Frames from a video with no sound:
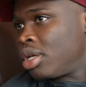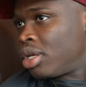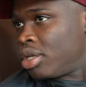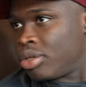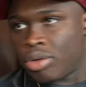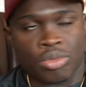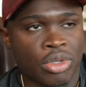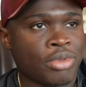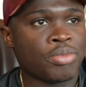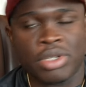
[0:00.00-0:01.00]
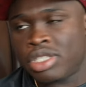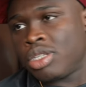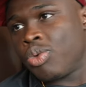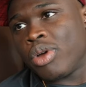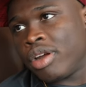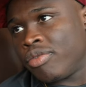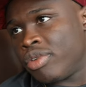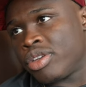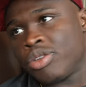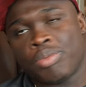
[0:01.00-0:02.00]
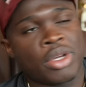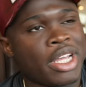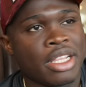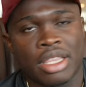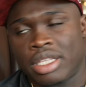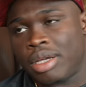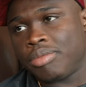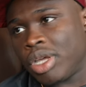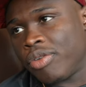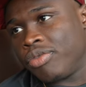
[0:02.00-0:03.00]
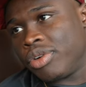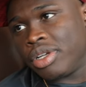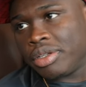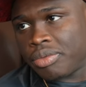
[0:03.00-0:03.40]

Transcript: you know, WBC, wherever, European, anything, I'm down for it.